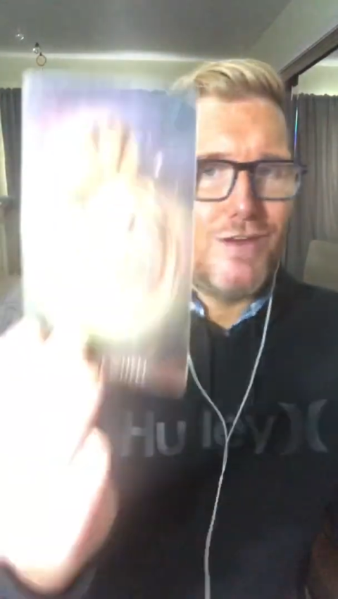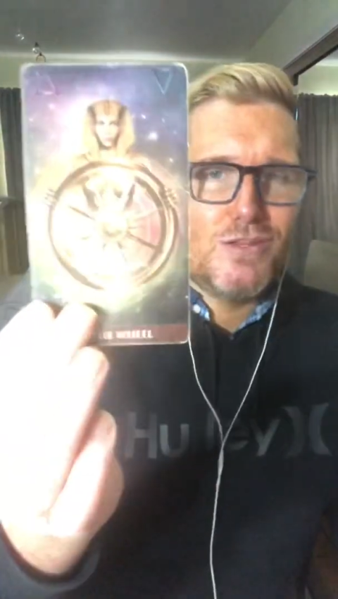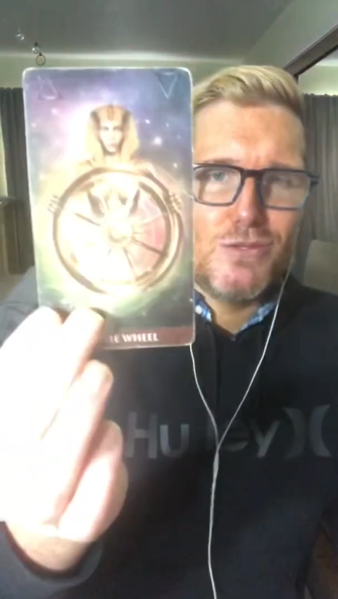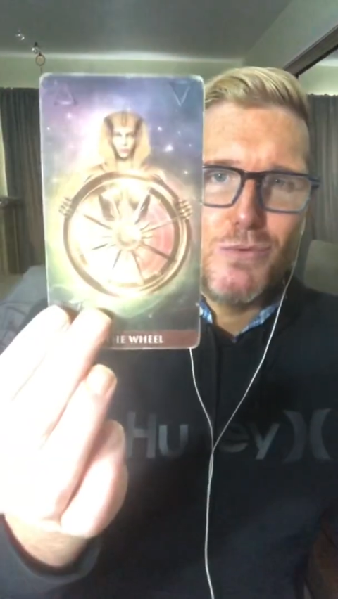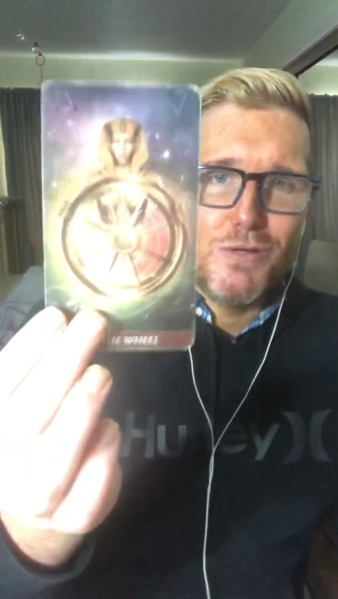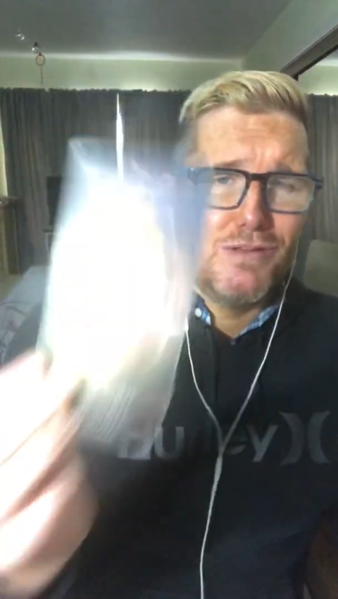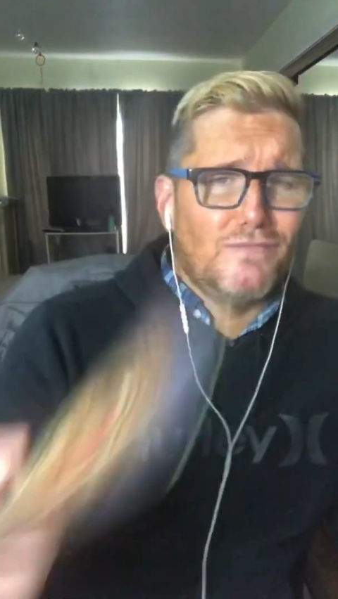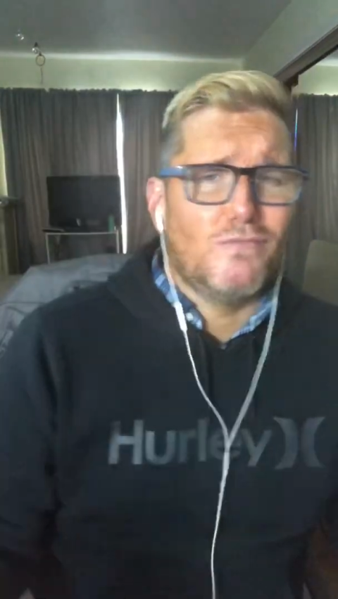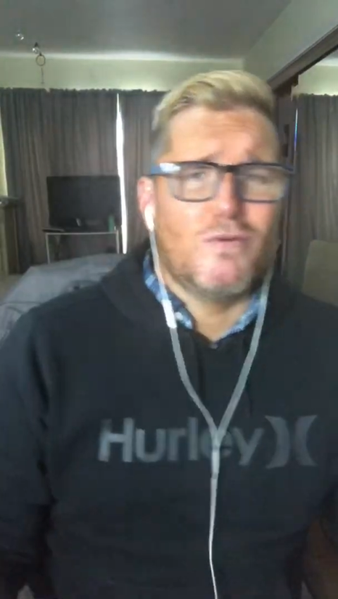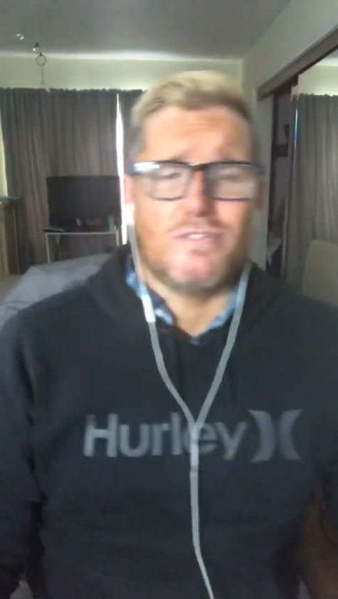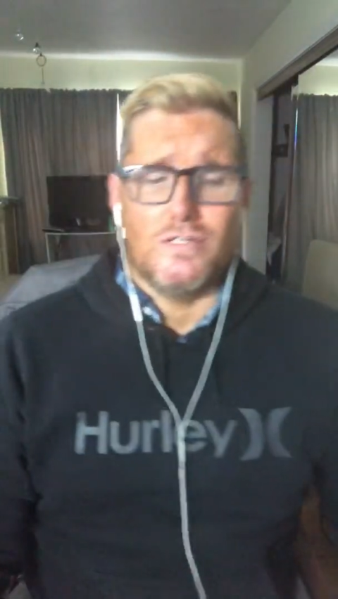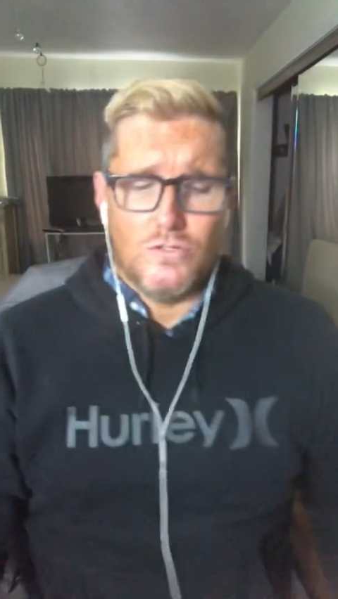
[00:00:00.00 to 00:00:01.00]
the Wheel of
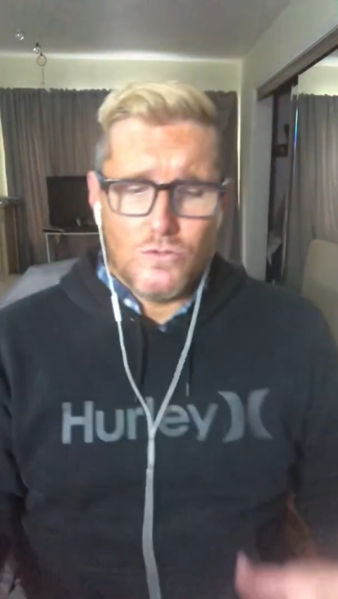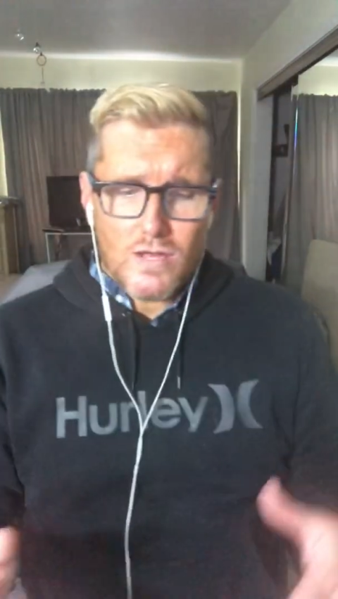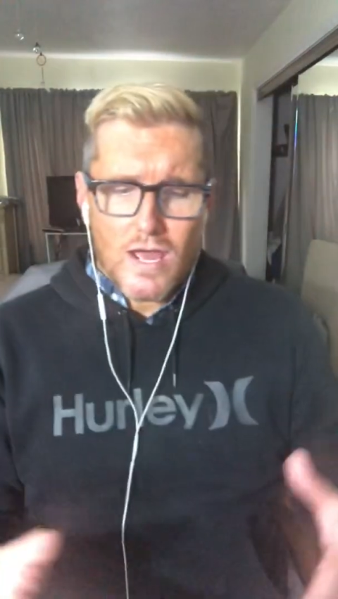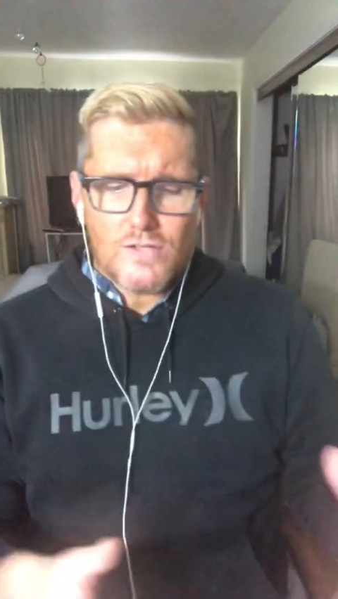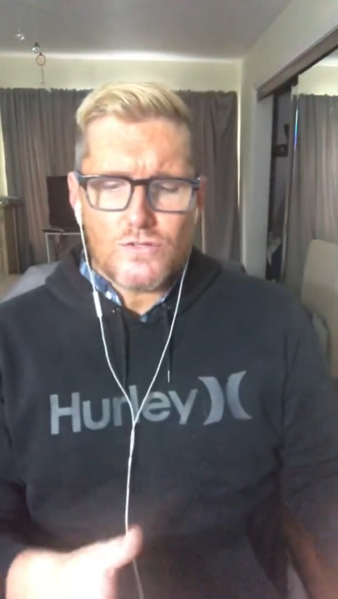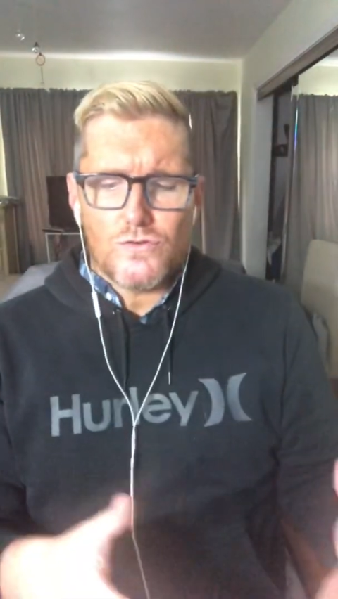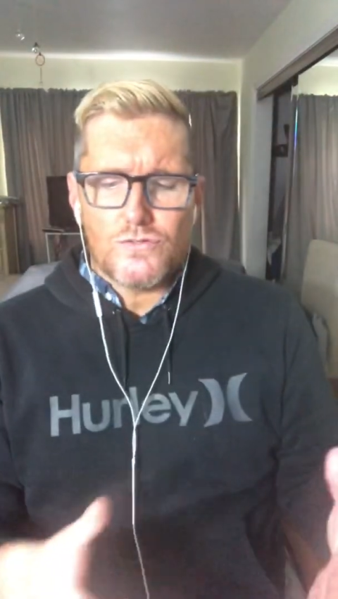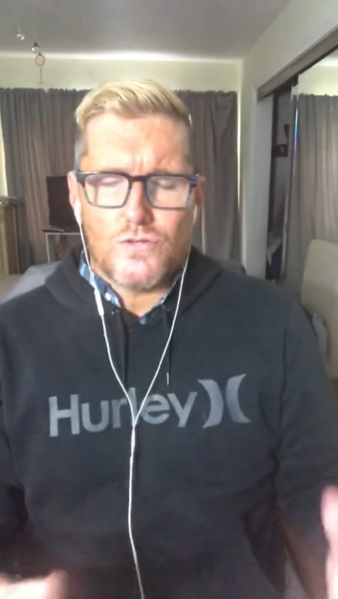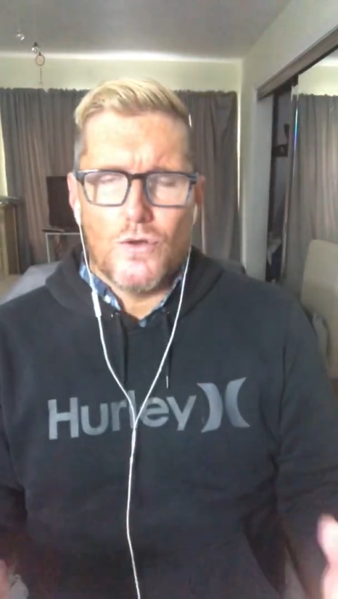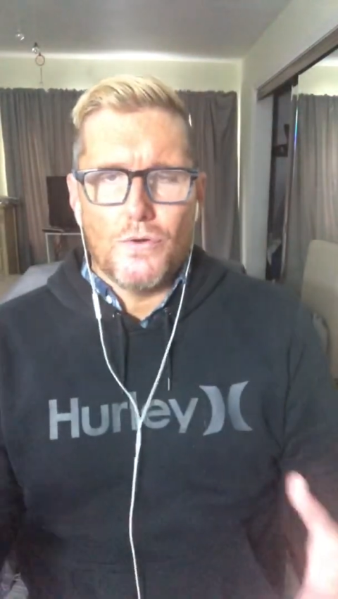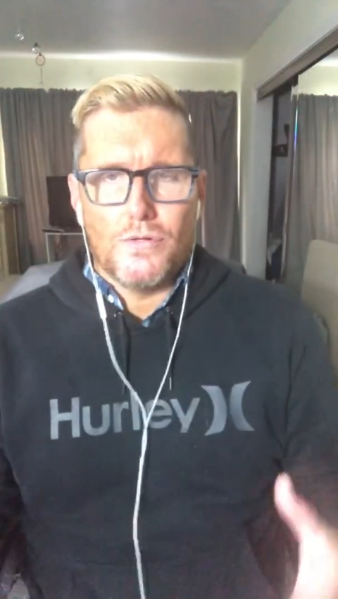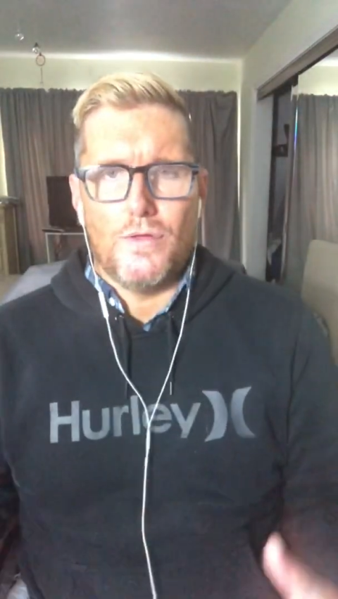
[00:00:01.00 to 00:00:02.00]
Fortune. You guys are
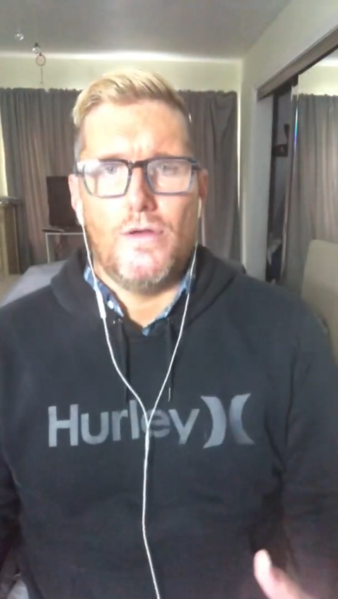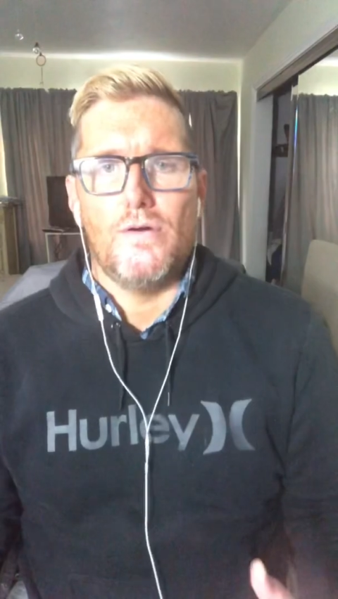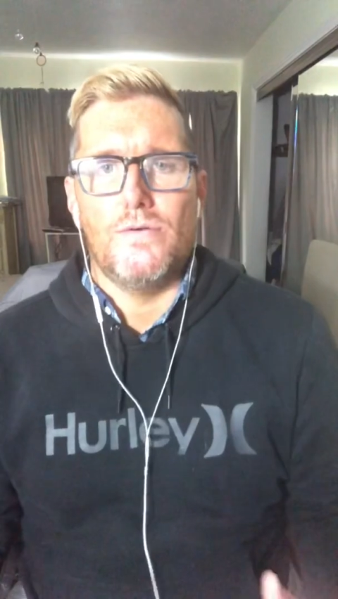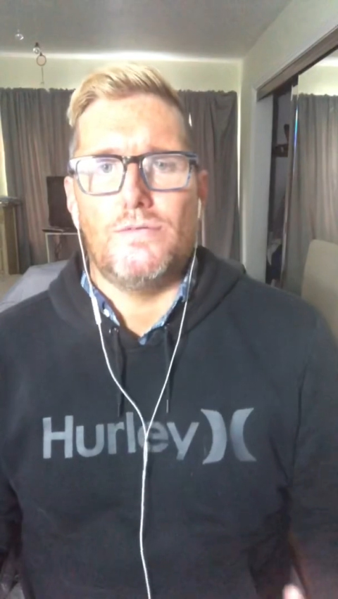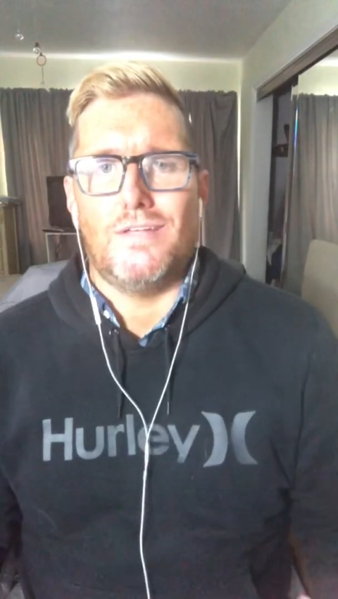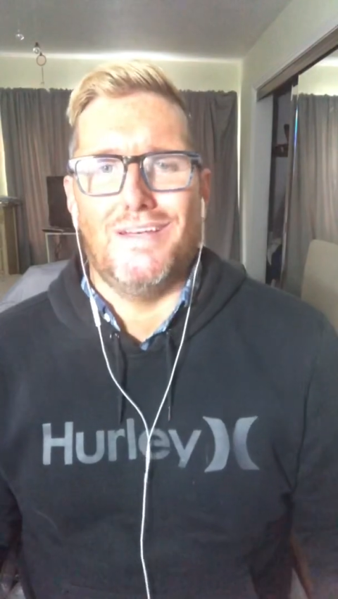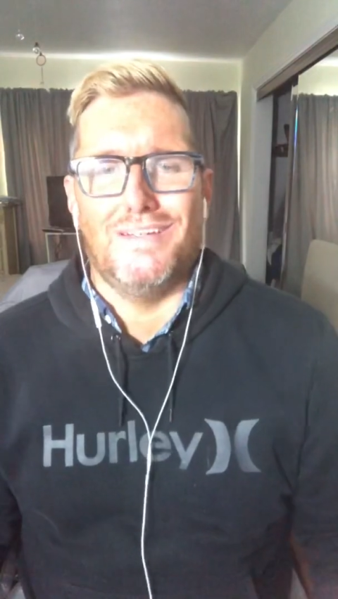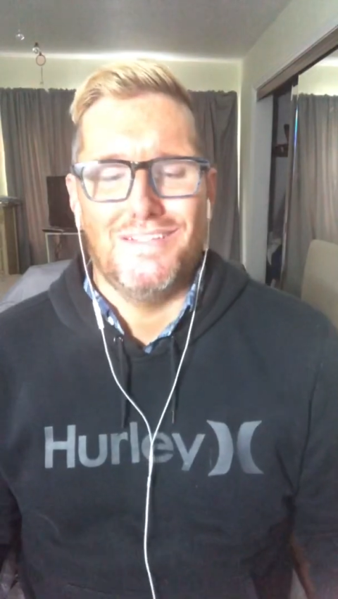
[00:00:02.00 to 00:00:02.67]
so close.